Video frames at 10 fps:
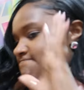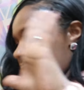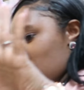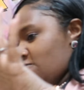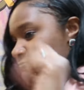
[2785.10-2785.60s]

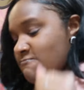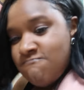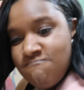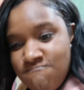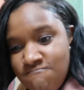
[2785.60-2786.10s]
No.
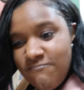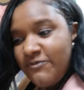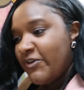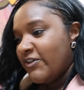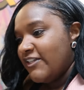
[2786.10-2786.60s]

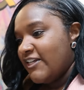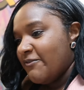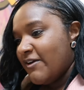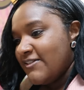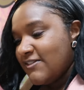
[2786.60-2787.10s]
You gonna
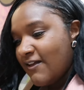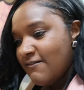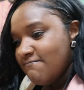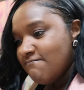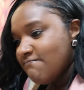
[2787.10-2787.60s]
leave that with us?